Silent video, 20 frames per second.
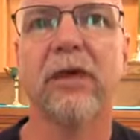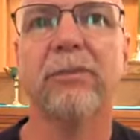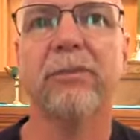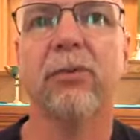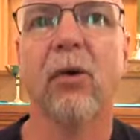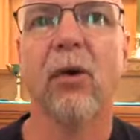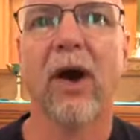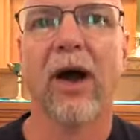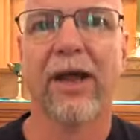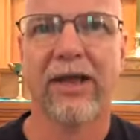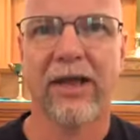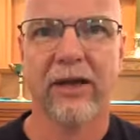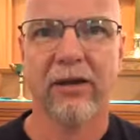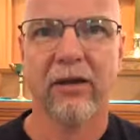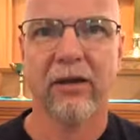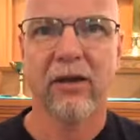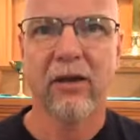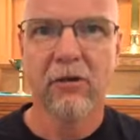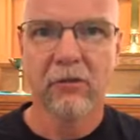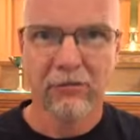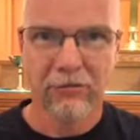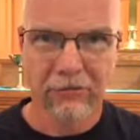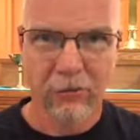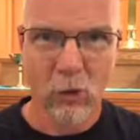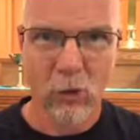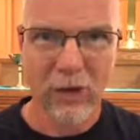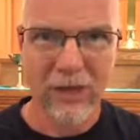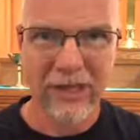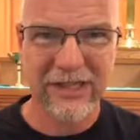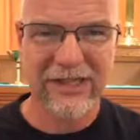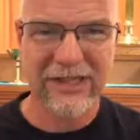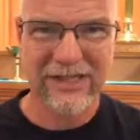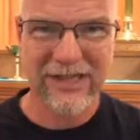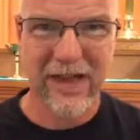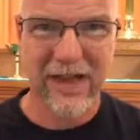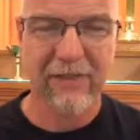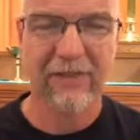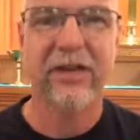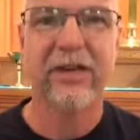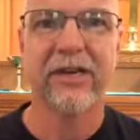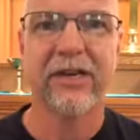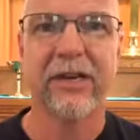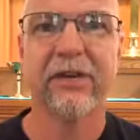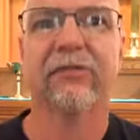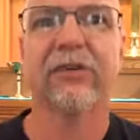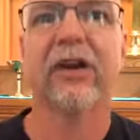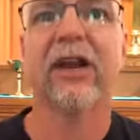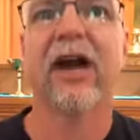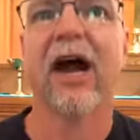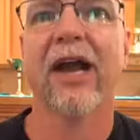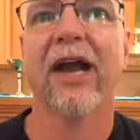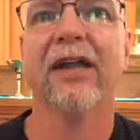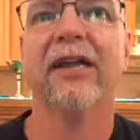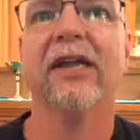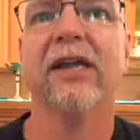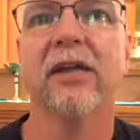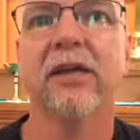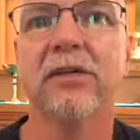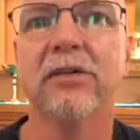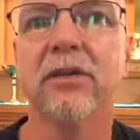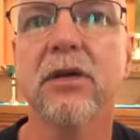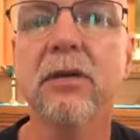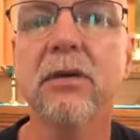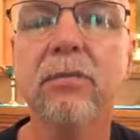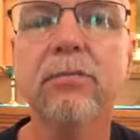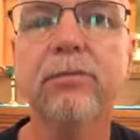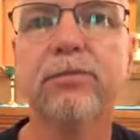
people, I get 47 different ideas.